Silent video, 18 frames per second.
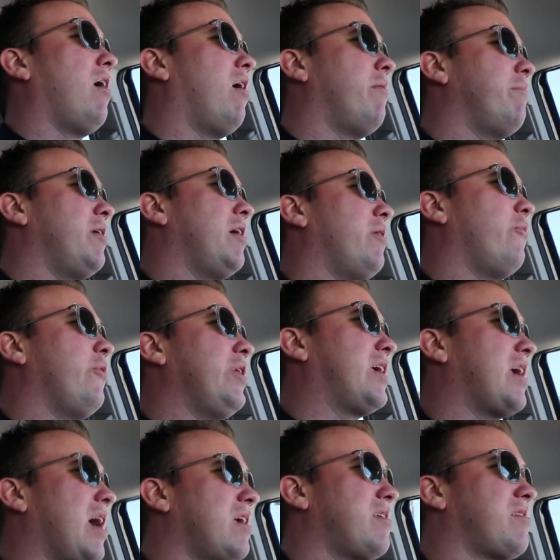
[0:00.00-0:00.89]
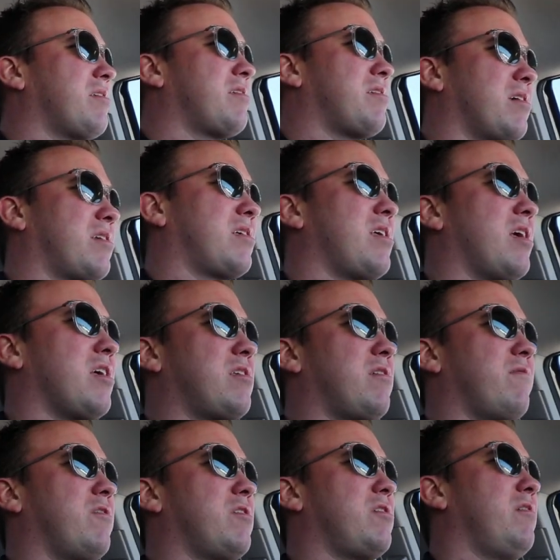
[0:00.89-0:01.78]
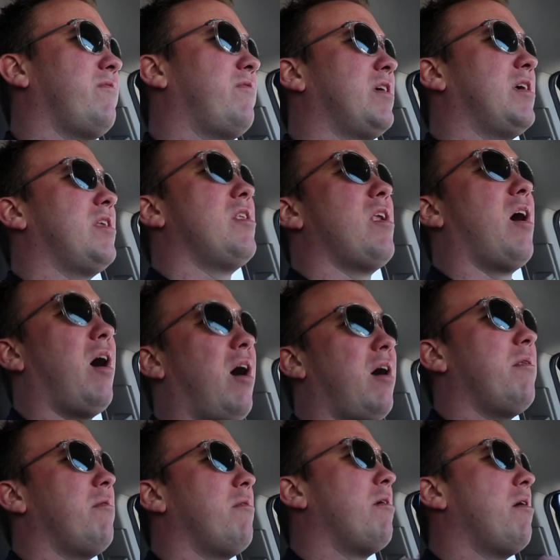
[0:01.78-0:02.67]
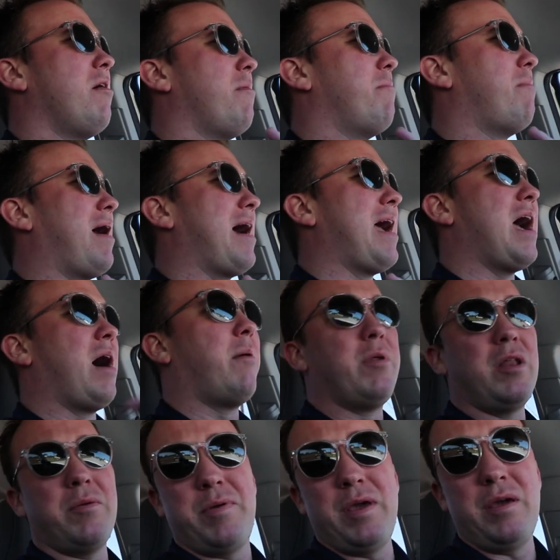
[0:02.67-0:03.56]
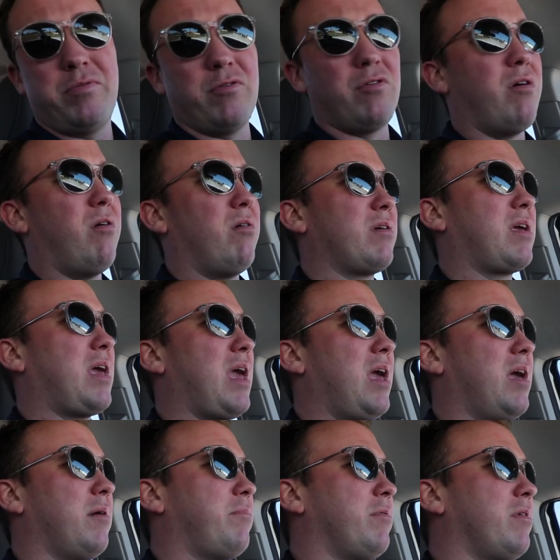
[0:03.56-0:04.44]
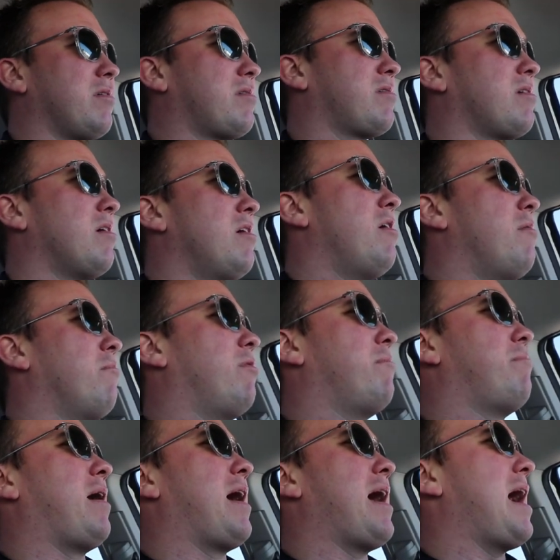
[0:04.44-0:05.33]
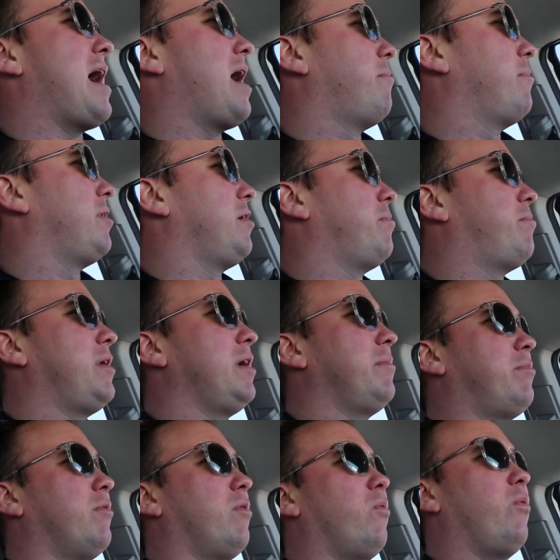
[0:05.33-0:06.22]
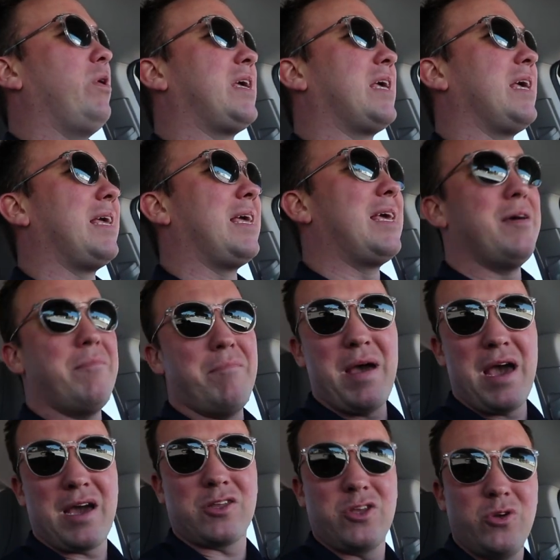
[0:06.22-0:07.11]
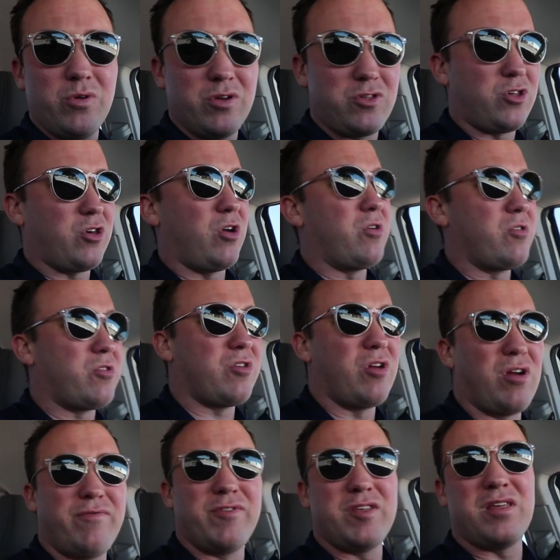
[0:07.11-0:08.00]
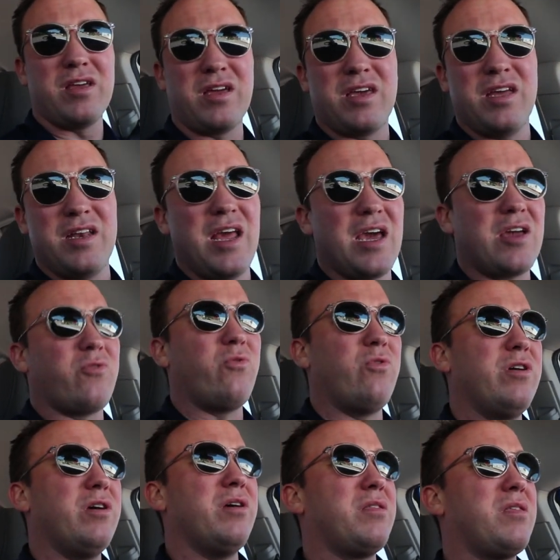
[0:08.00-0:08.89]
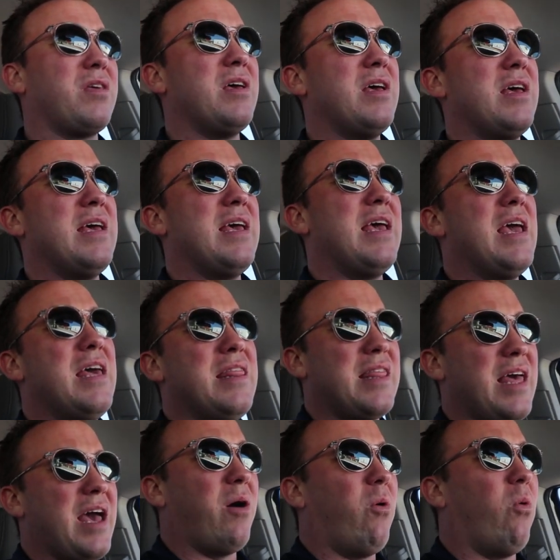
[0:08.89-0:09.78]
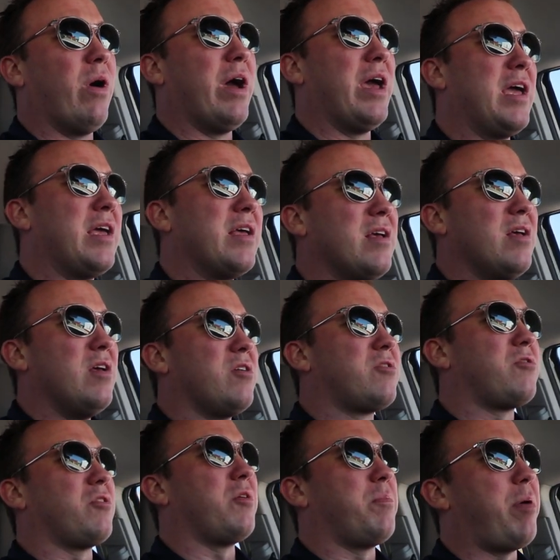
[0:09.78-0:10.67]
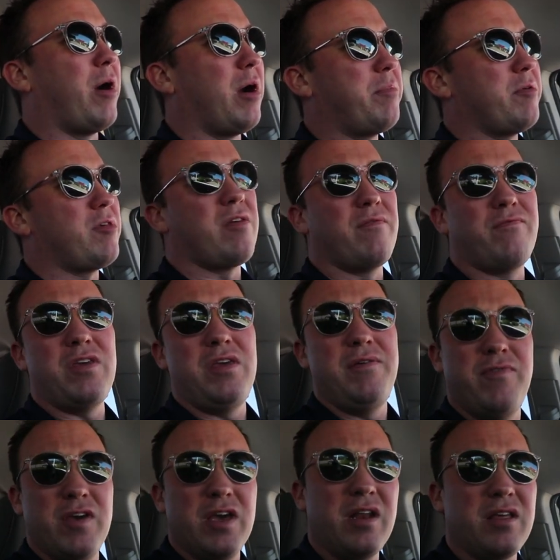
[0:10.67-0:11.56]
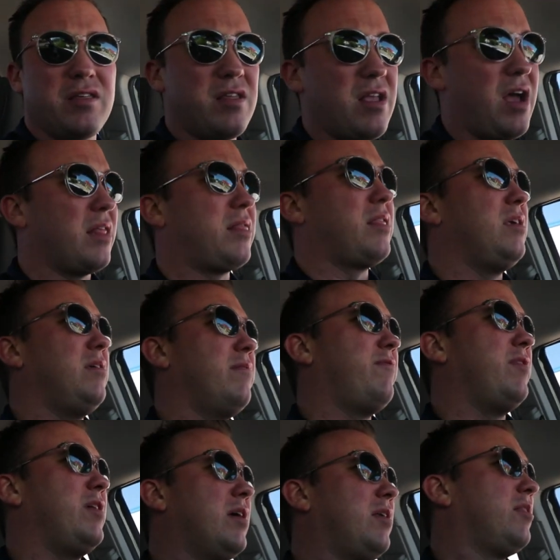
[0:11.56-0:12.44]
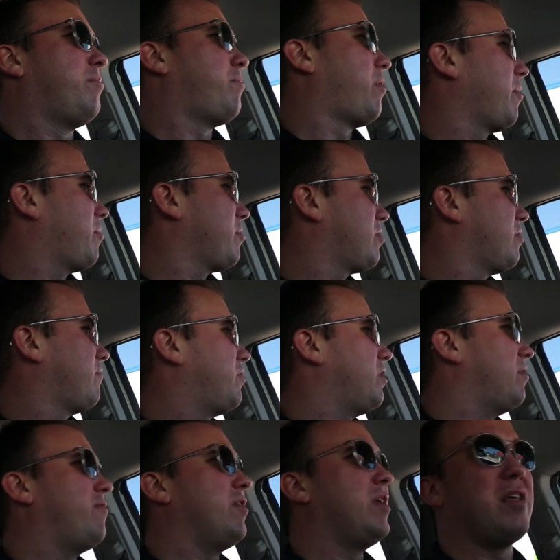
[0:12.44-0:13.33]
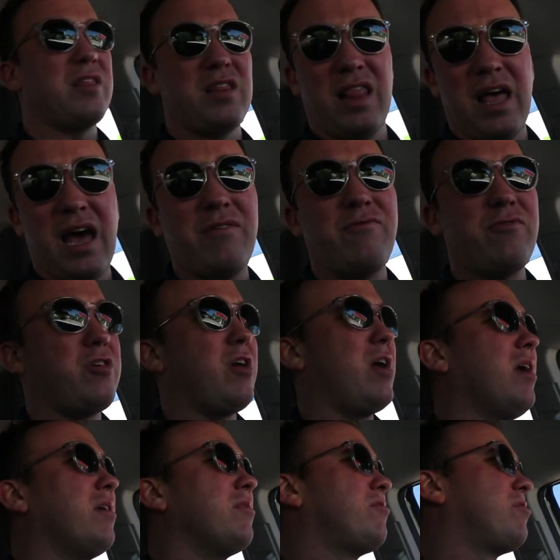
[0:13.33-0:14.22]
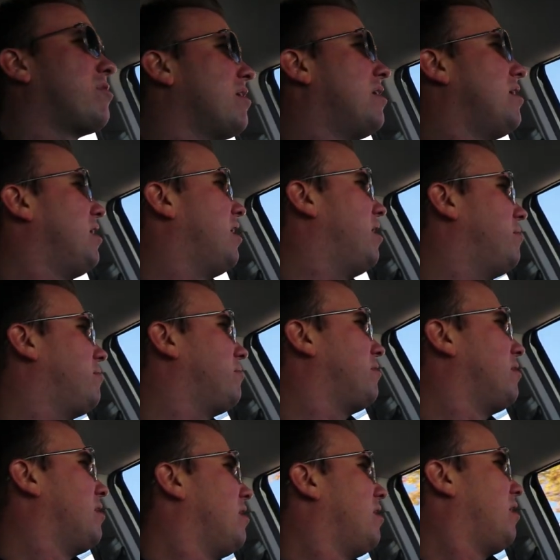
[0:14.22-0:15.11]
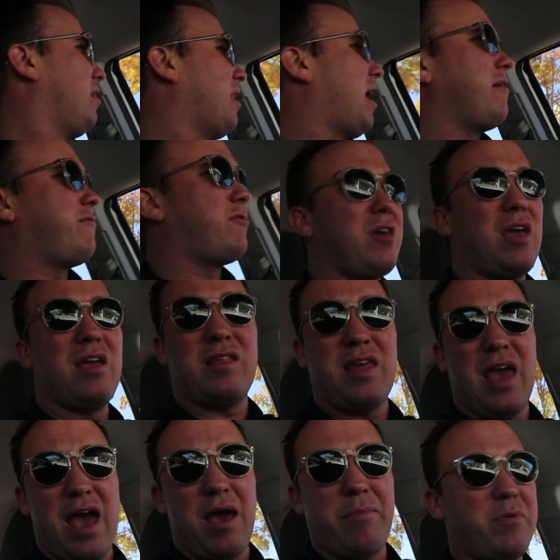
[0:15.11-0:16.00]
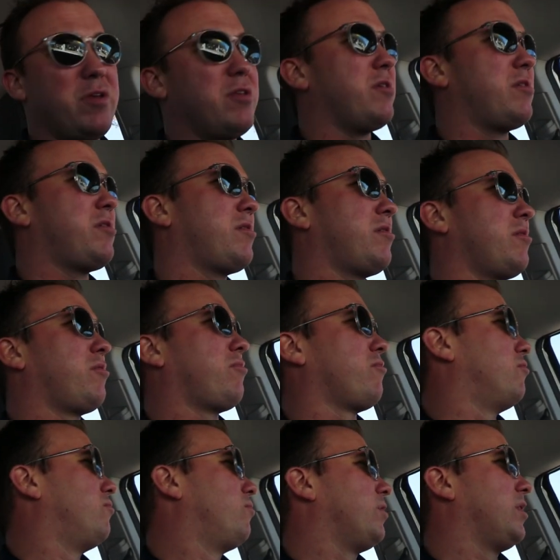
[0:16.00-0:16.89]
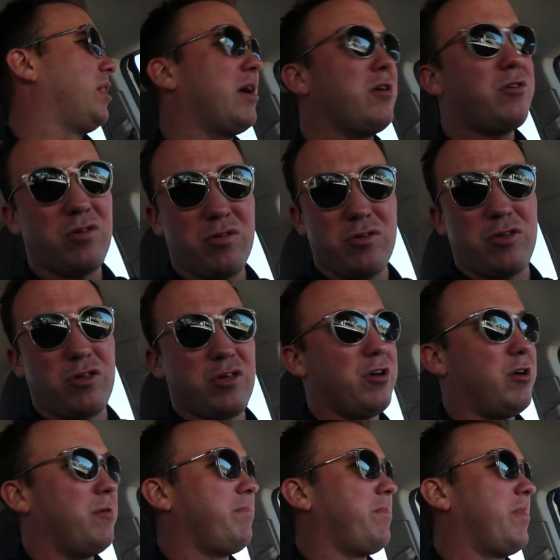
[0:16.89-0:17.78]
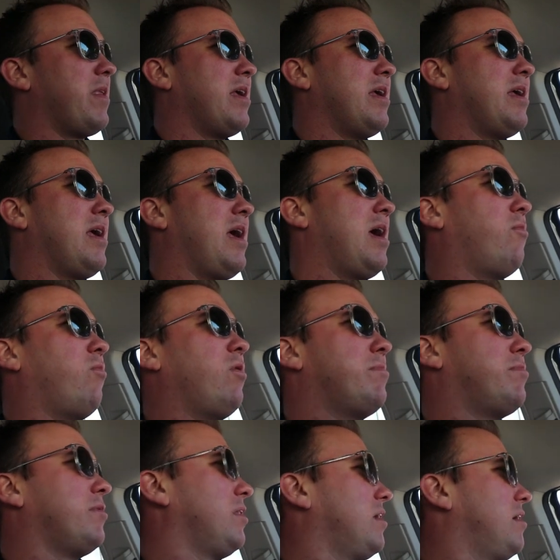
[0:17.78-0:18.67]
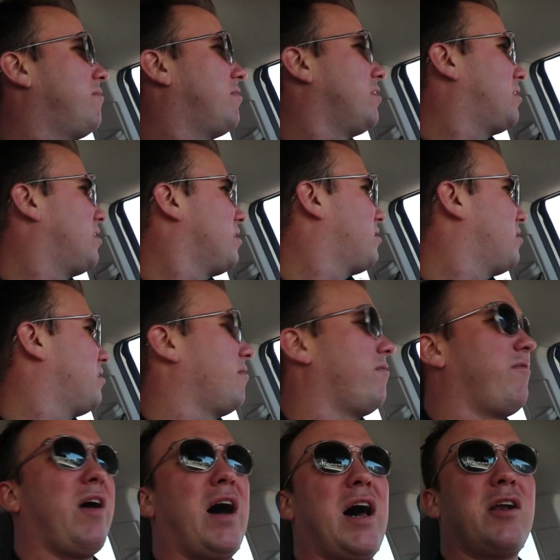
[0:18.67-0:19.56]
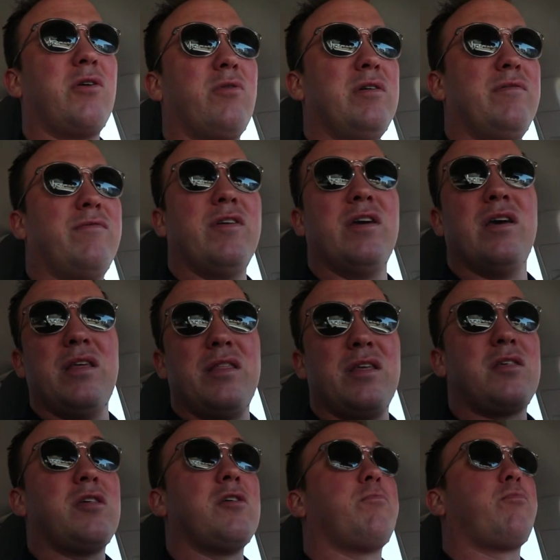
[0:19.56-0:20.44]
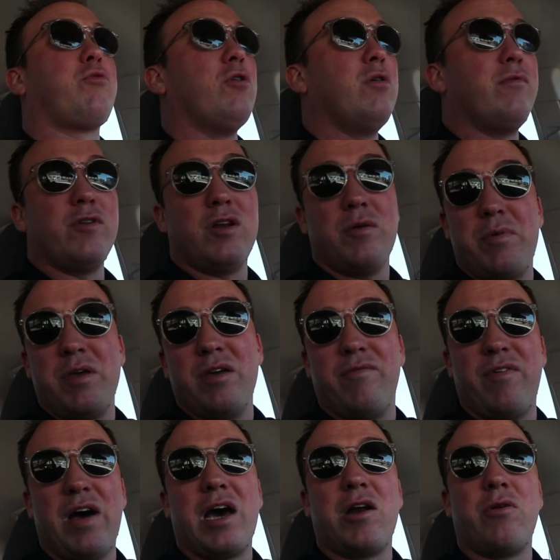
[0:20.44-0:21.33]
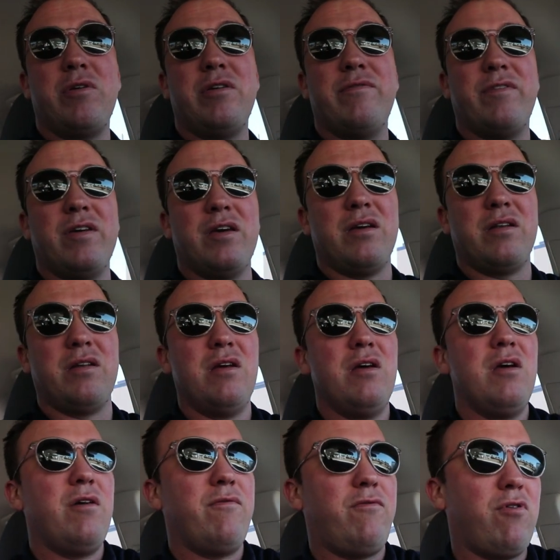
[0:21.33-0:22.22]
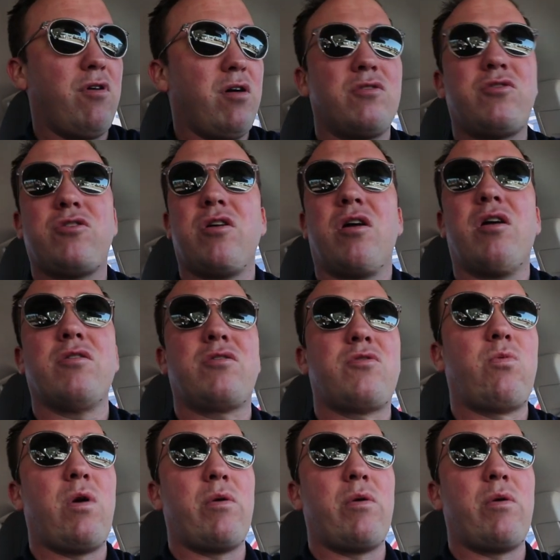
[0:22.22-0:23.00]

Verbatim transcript: Um, and we gauge the success of this event not by how many people are on campus, but by how many people we can get back to a church service and connect with in that way. So the purpose of the event is not the event. The purpose of the event is life change. And life change happens through relationship. And we believe that this is a vital event. This is proven to be a vital event for our church